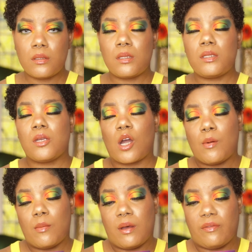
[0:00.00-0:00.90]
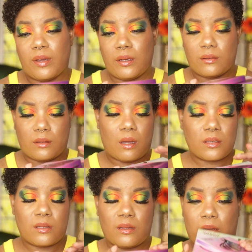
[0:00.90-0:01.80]
So let's talk about my final
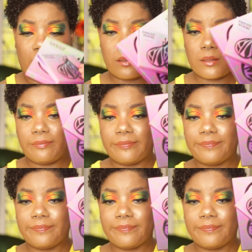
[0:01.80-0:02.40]
thoughts on this.